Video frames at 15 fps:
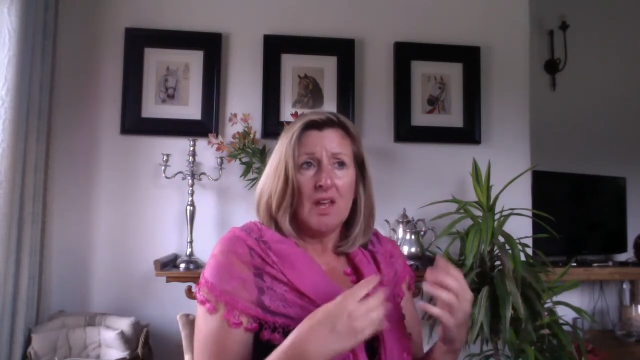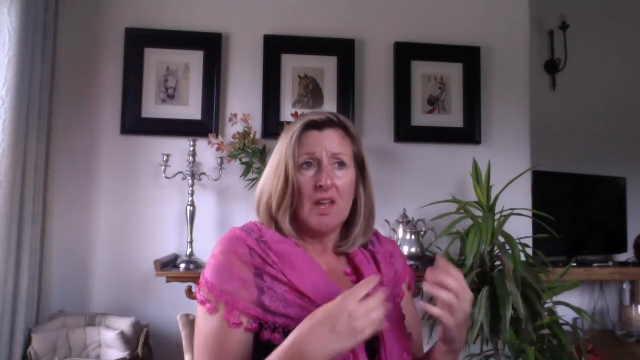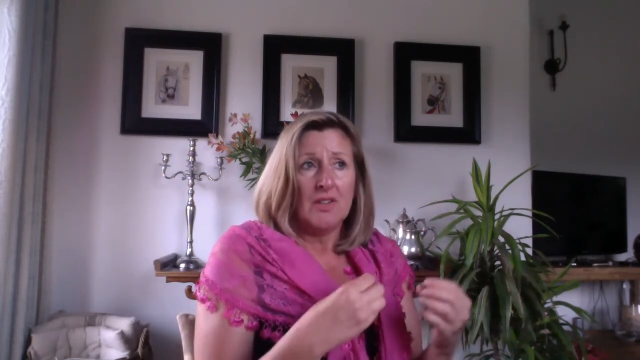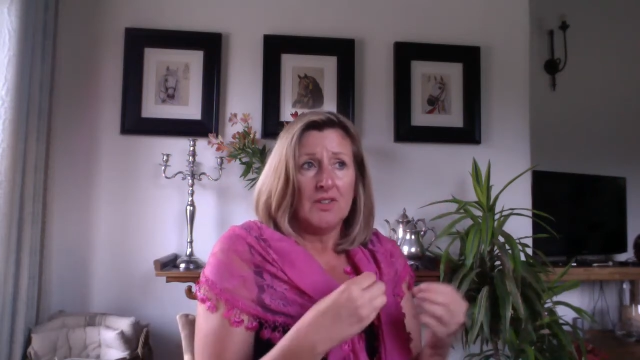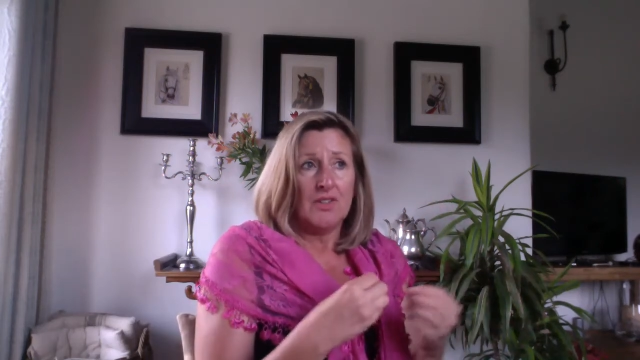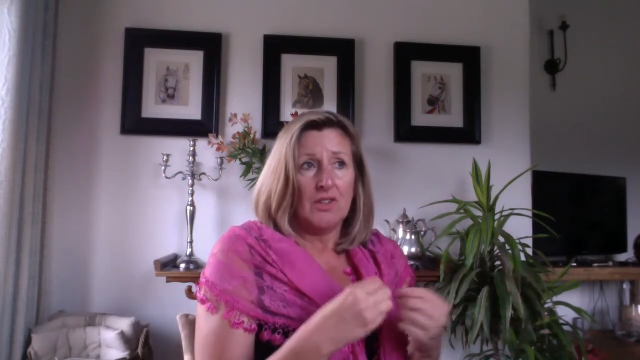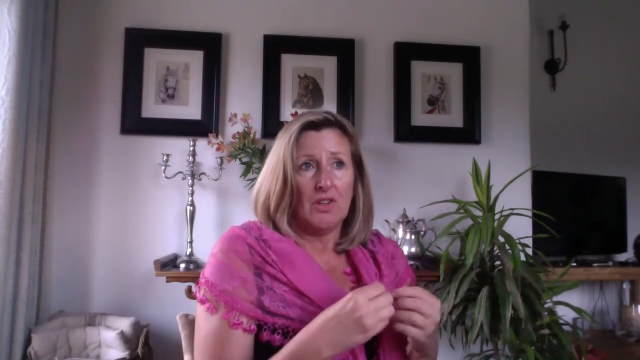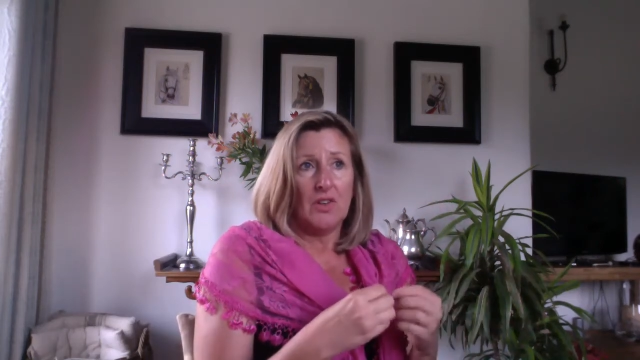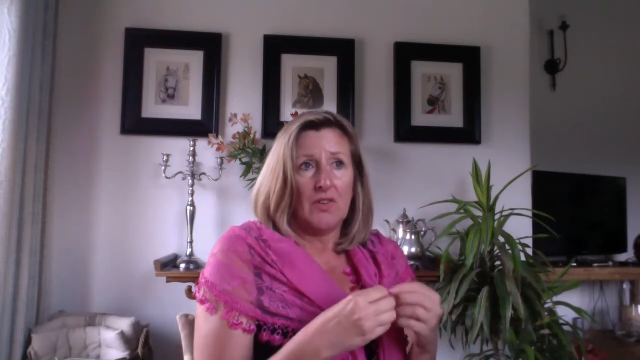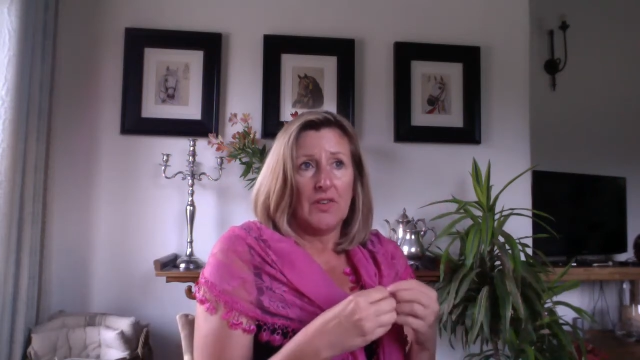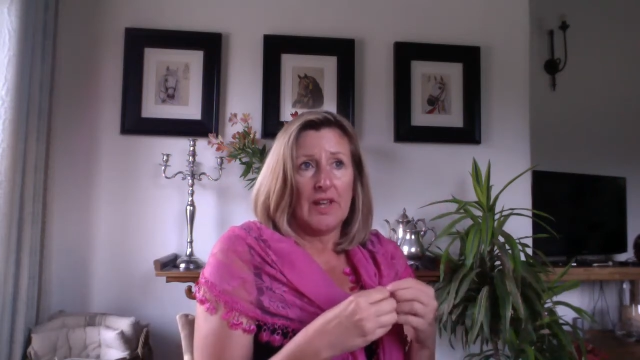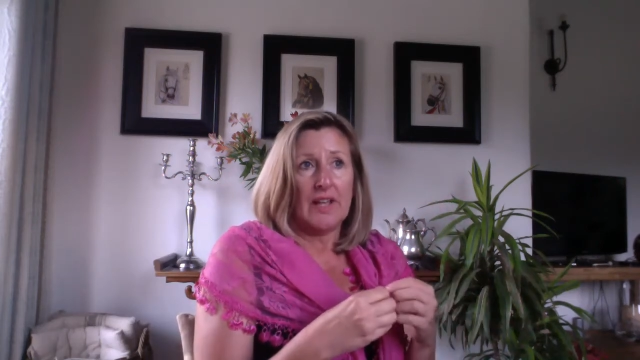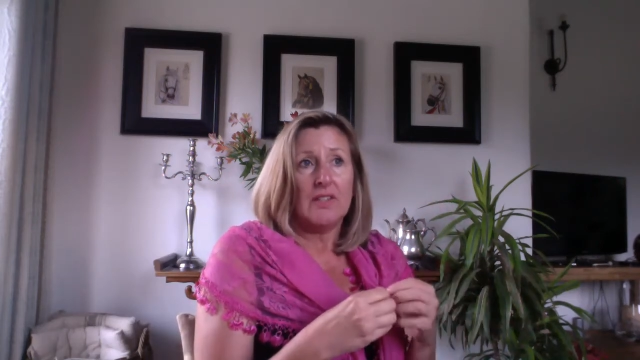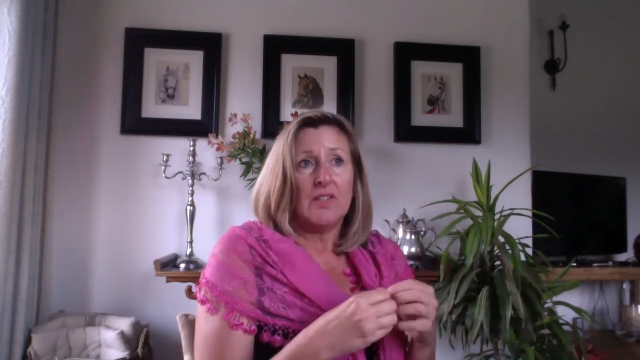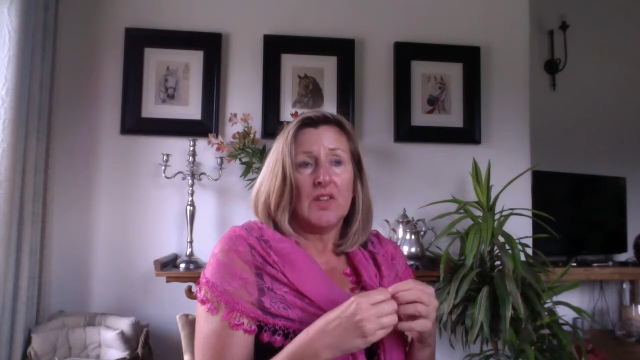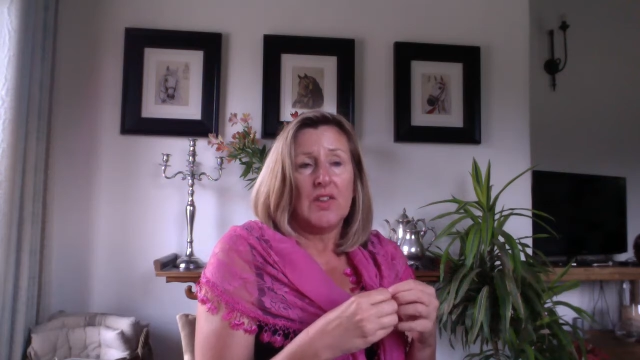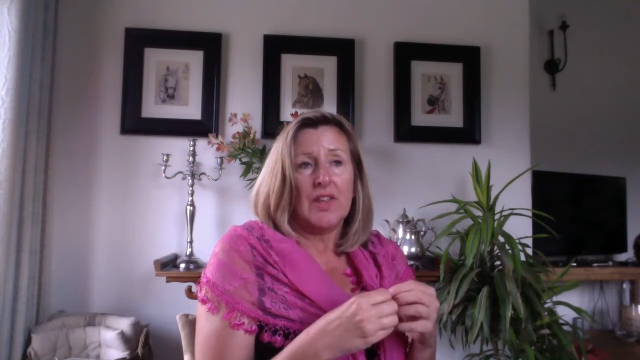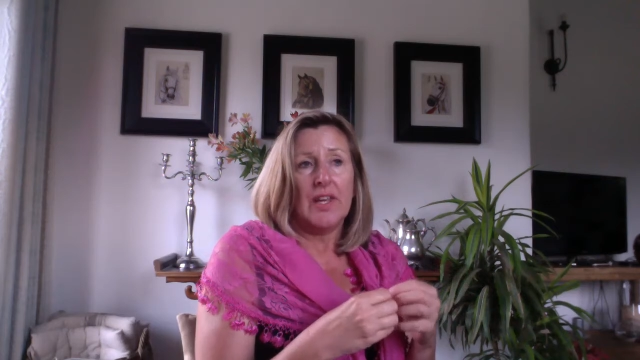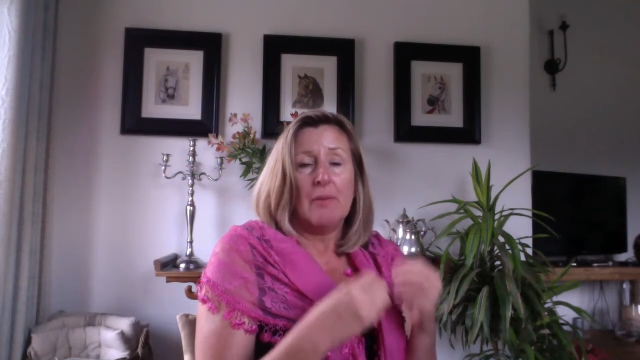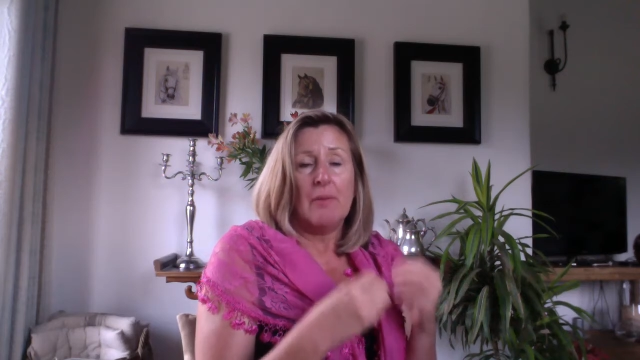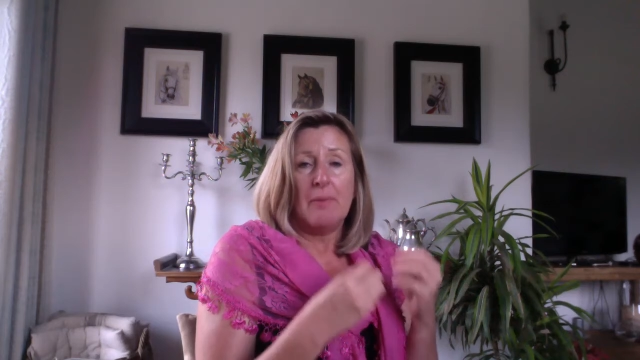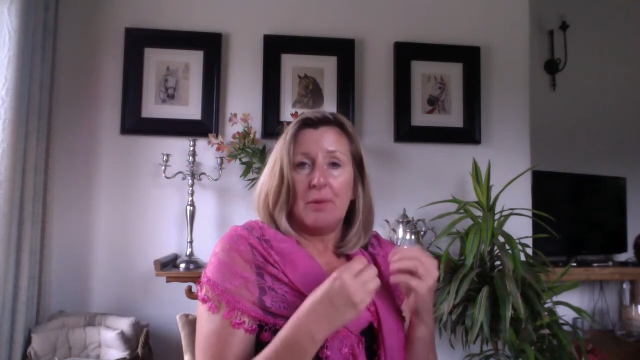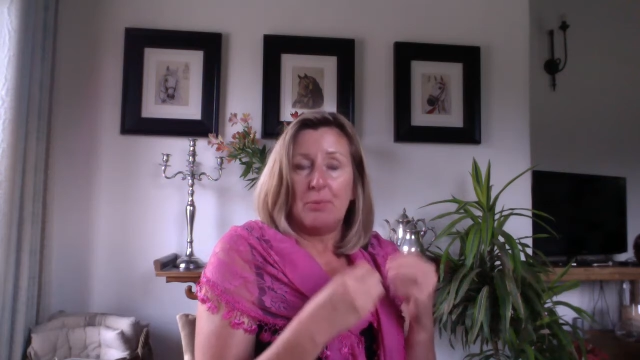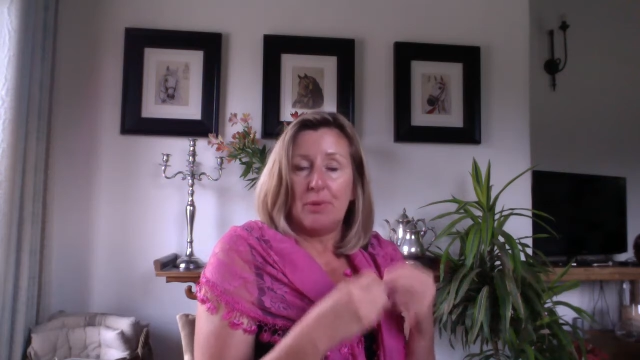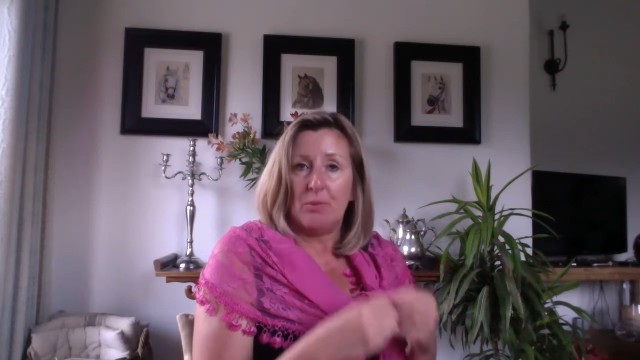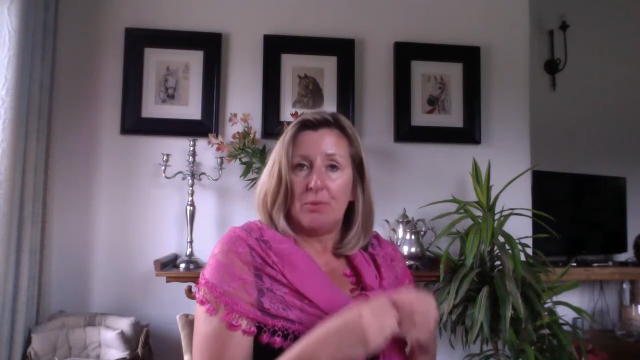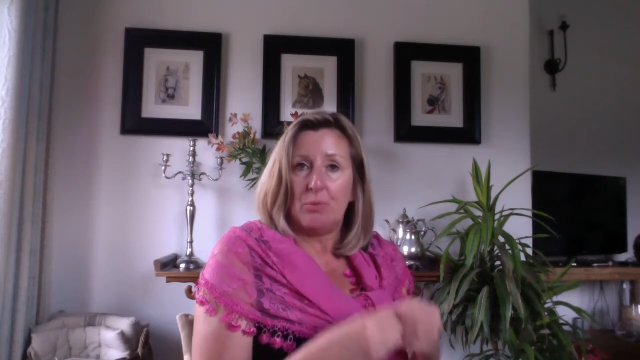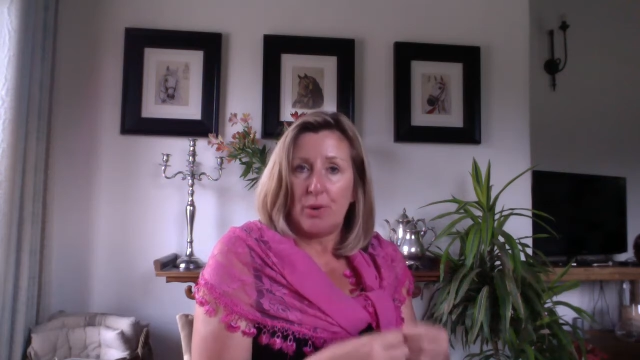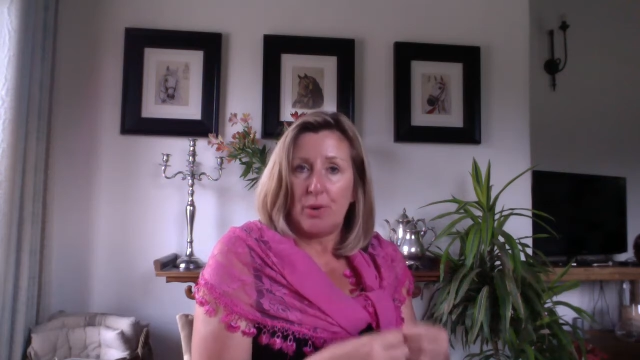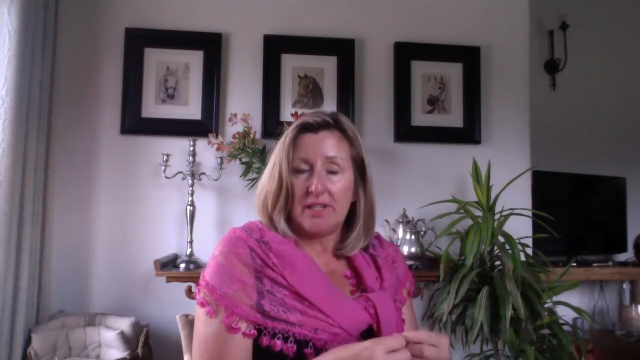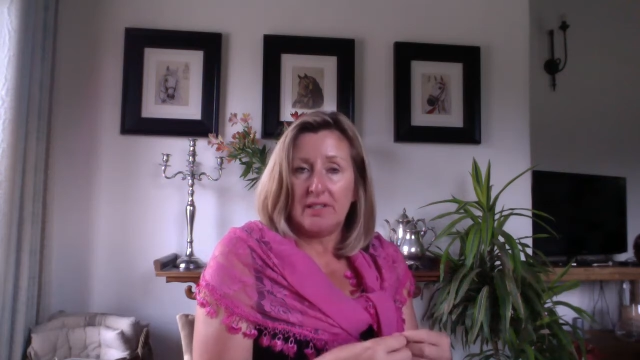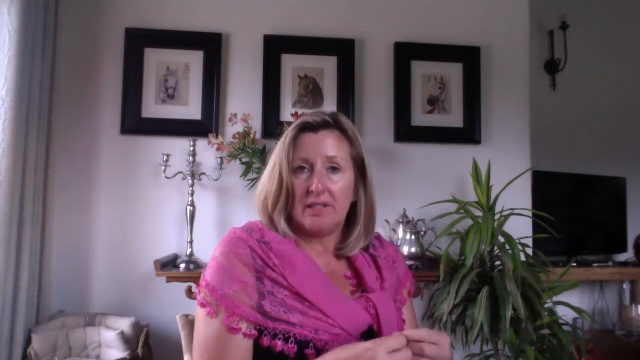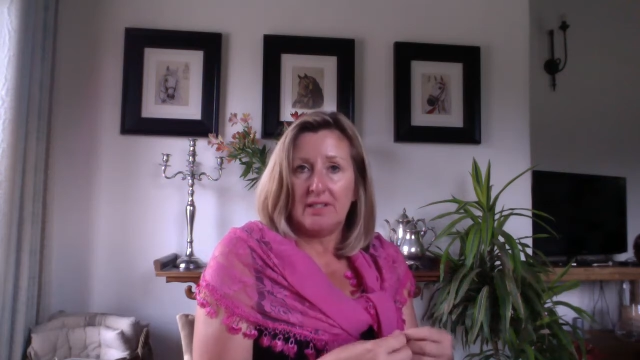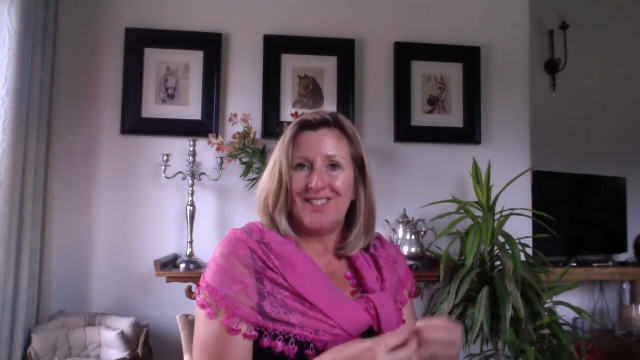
So that's the thing about being present,